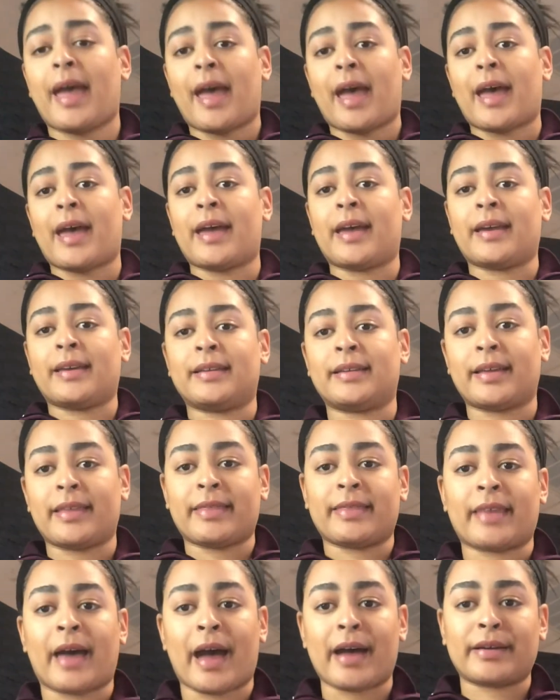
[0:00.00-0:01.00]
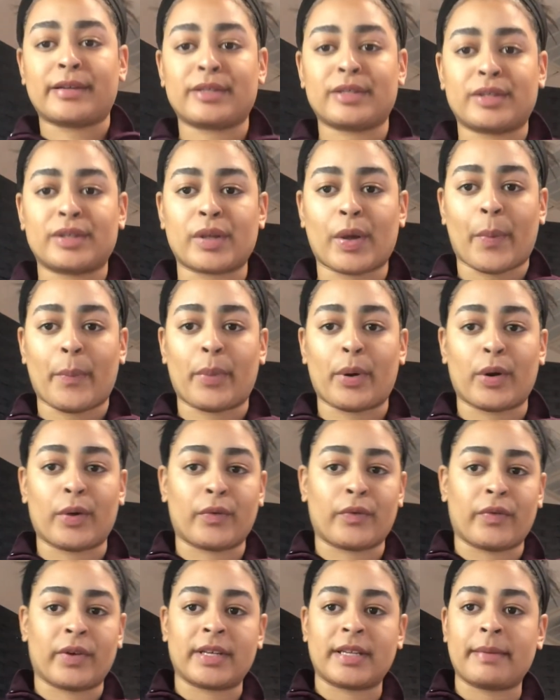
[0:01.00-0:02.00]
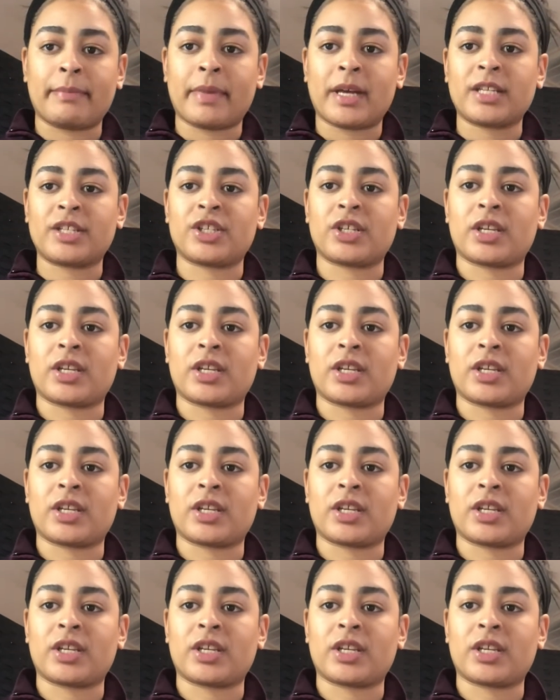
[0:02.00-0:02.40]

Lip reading: And that is pretty much